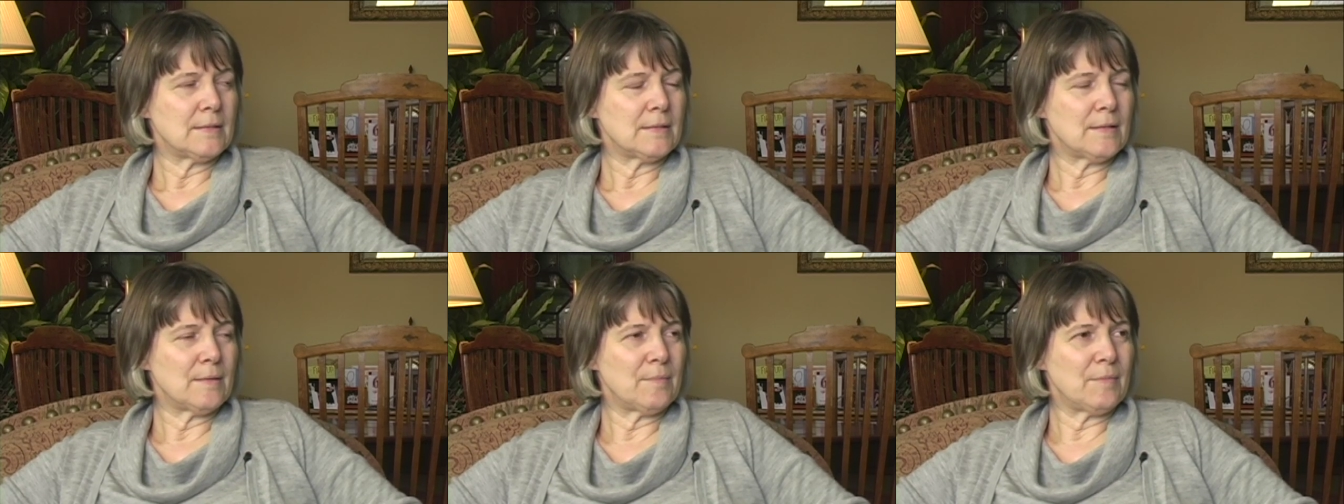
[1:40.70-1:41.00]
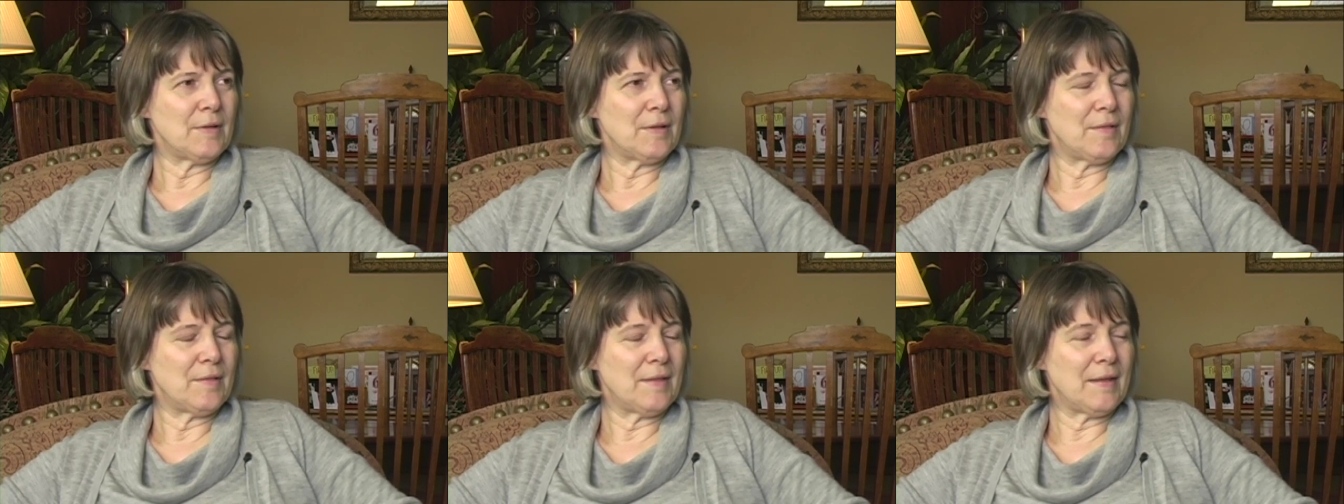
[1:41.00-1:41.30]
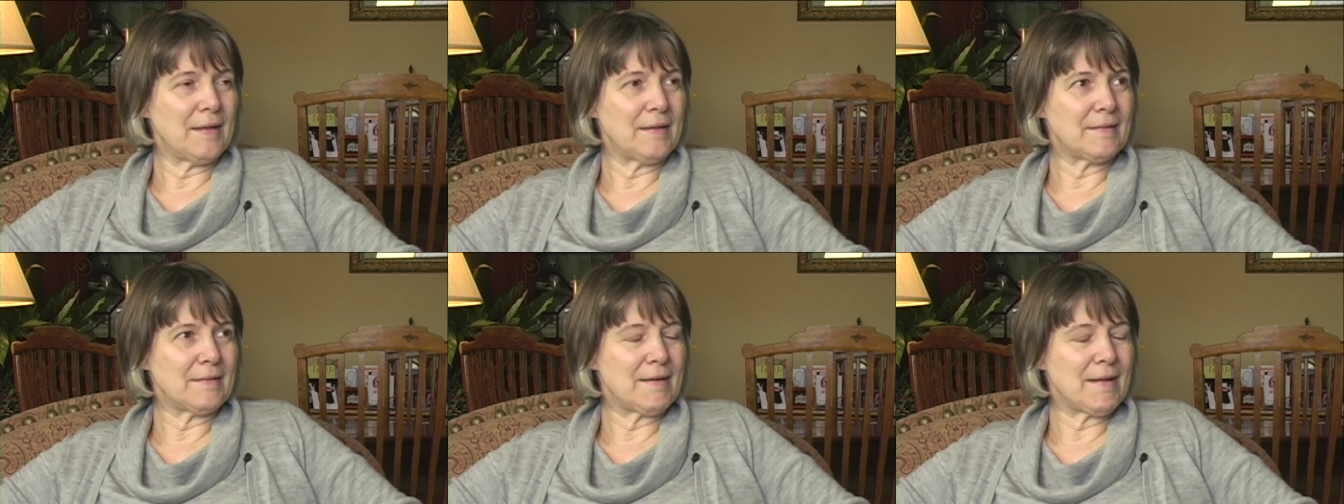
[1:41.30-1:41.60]
let me
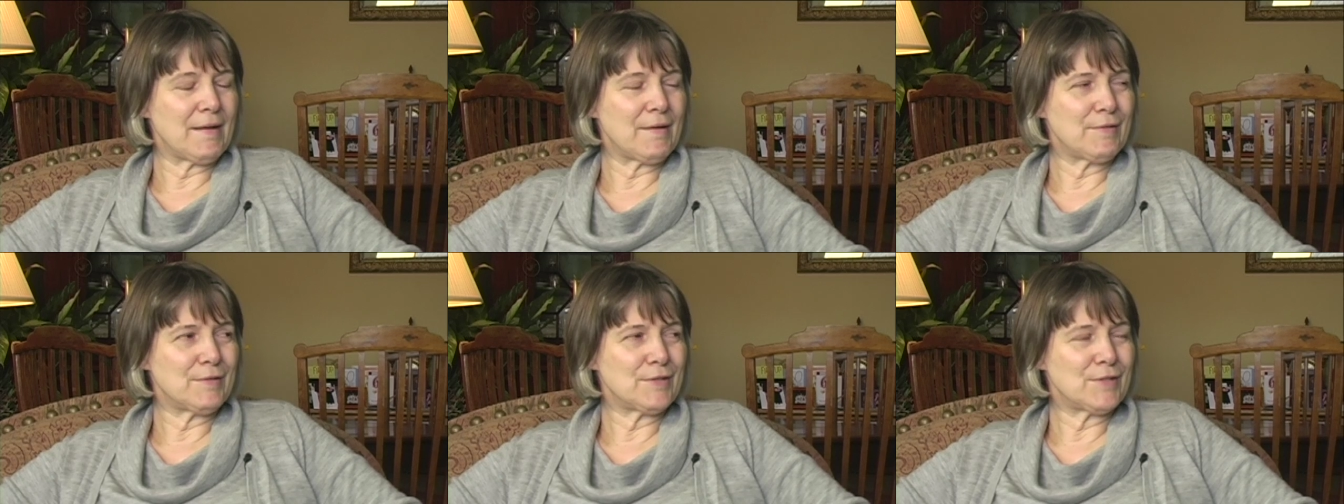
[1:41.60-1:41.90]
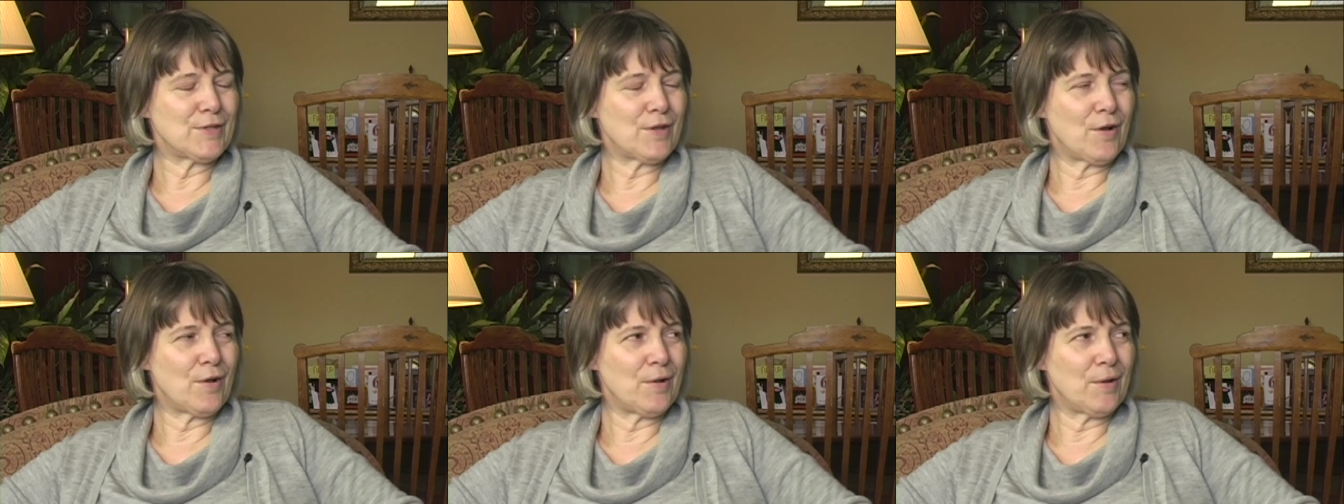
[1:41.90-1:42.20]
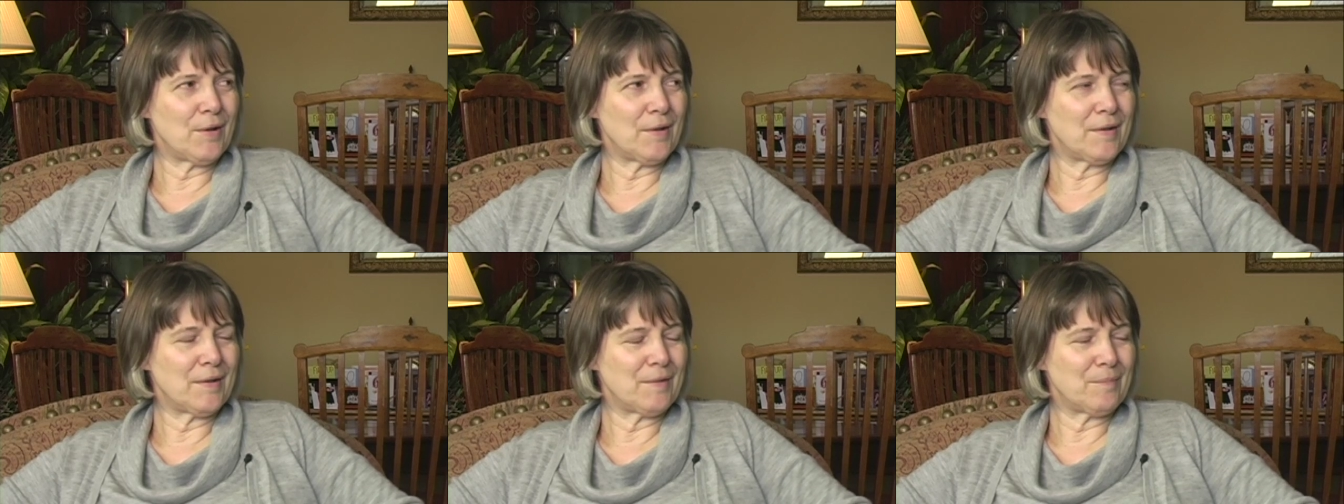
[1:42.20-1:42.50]
think now, it's
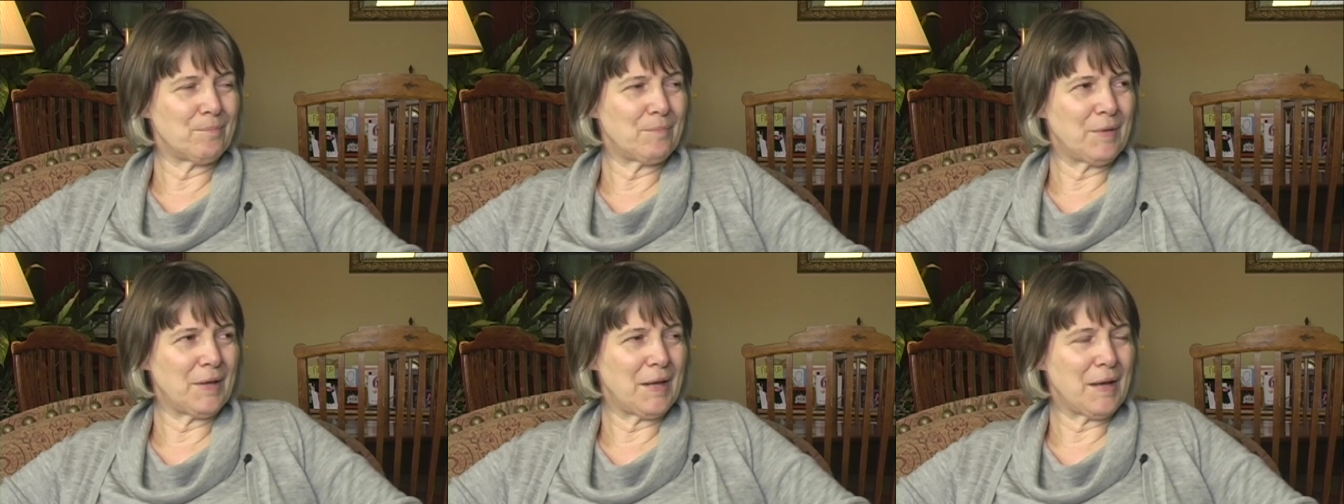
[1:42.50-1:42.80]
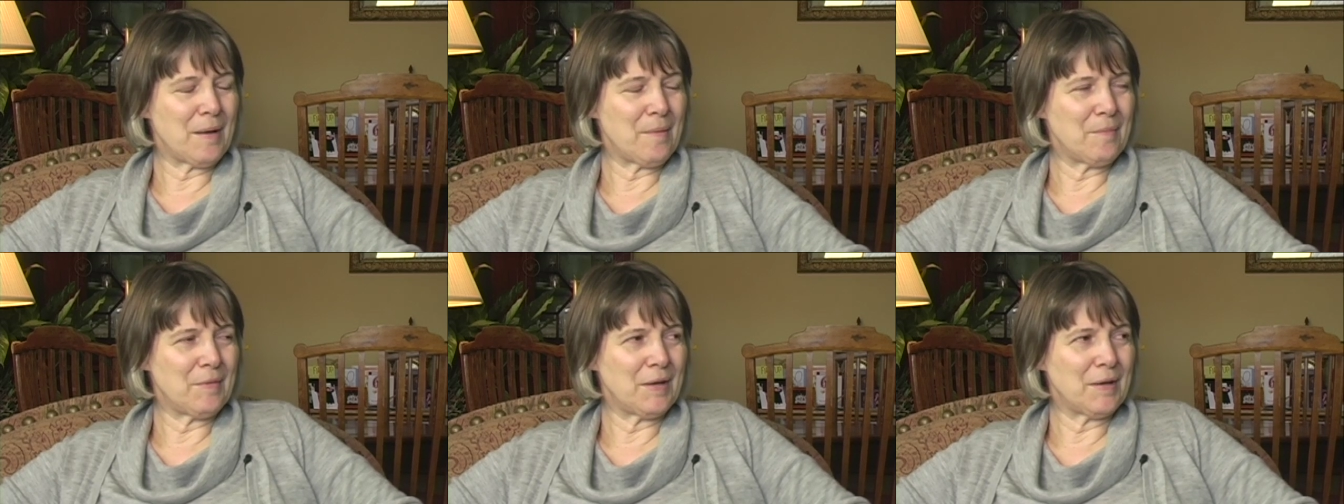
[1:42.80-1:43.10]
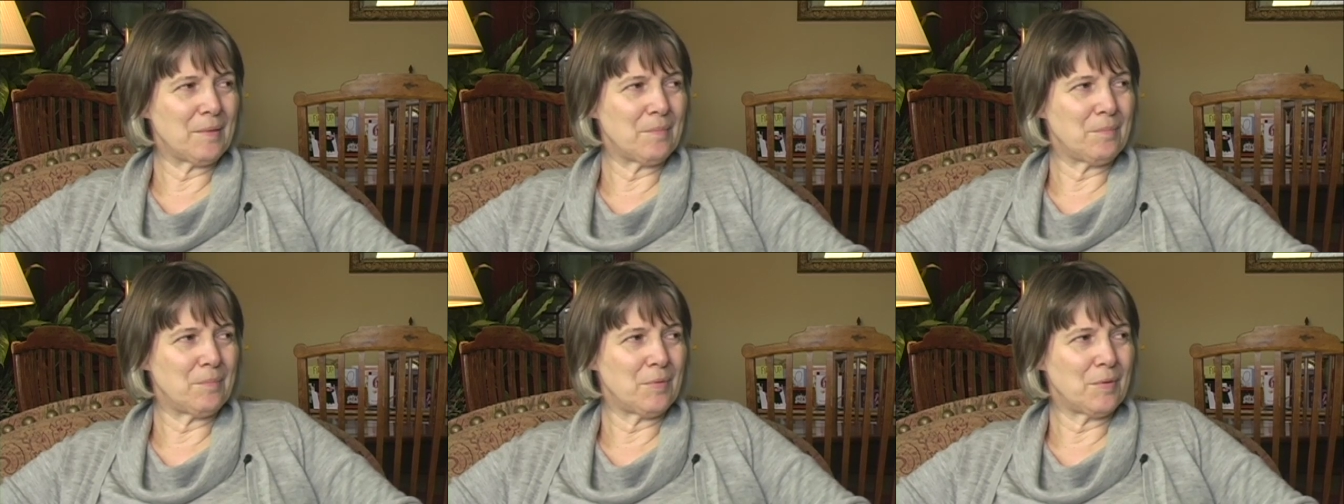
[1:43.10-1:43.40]
all becoming
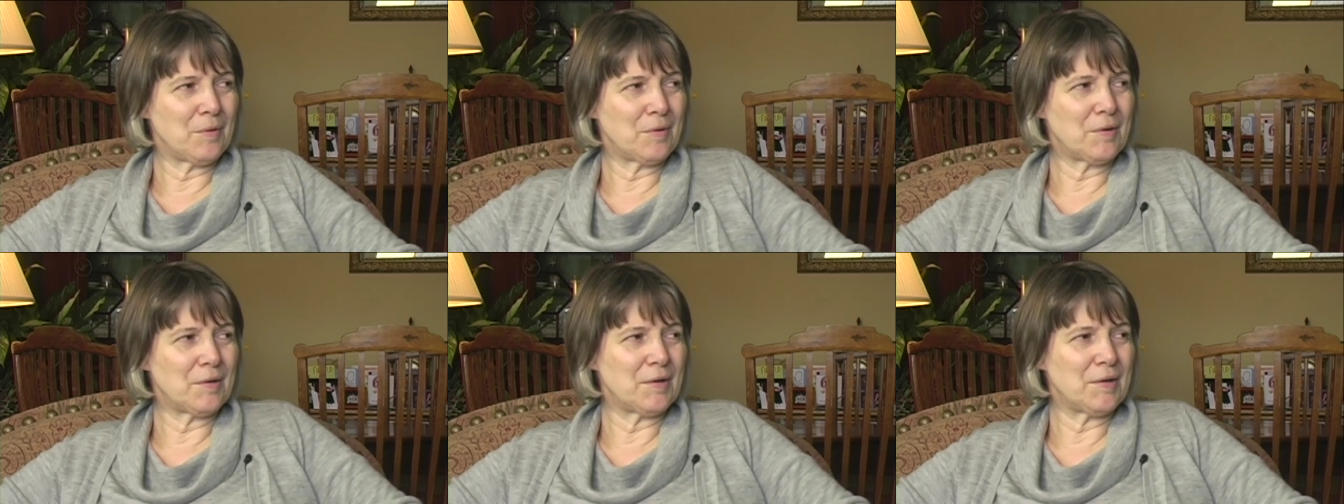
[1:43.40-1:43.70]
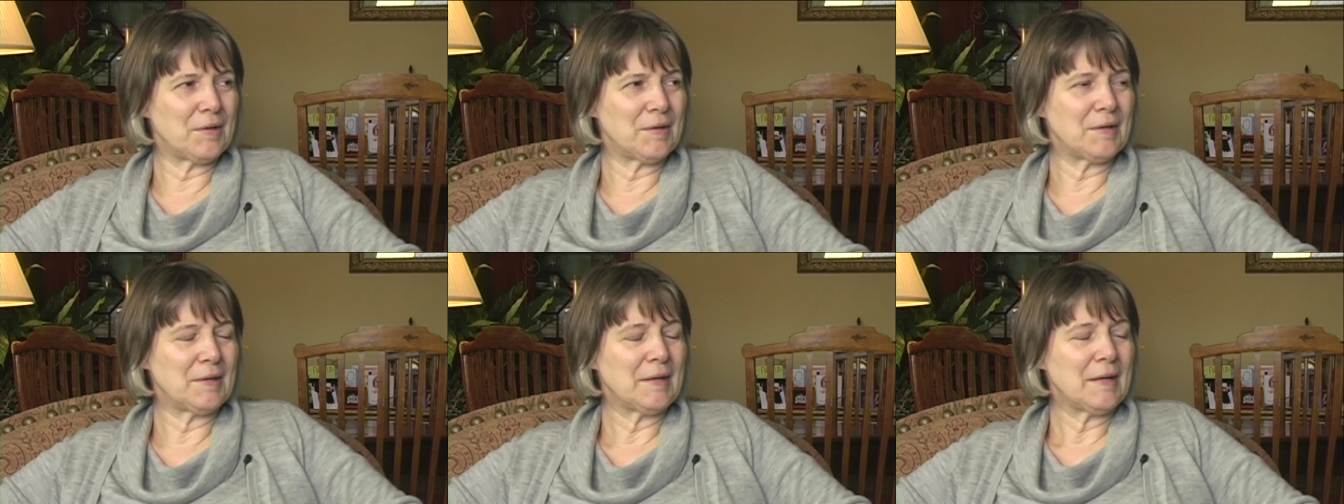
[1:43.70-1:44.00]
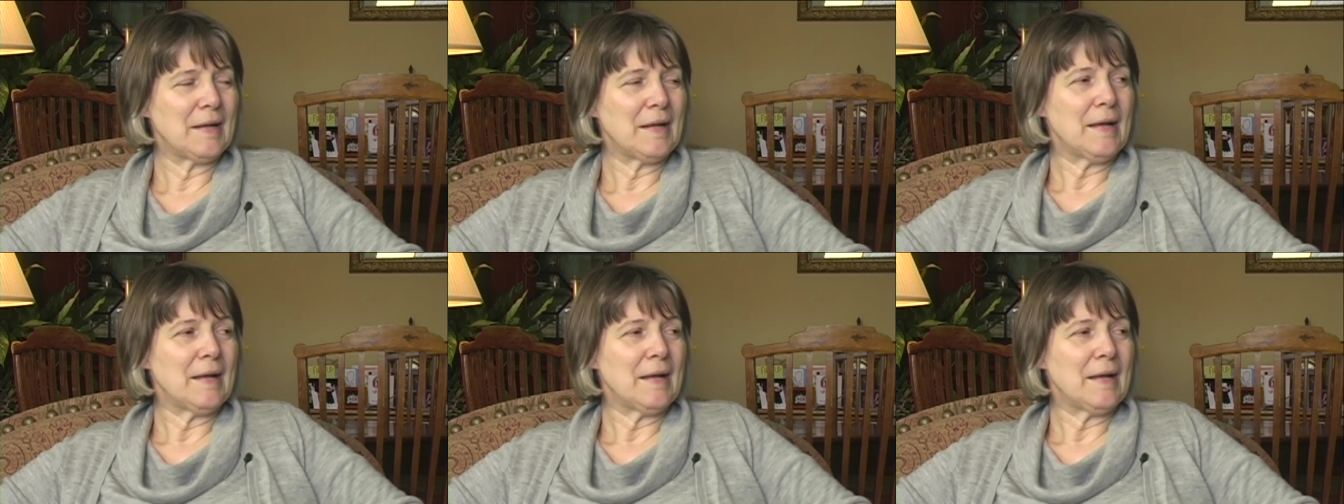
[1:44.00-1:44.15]
a blur.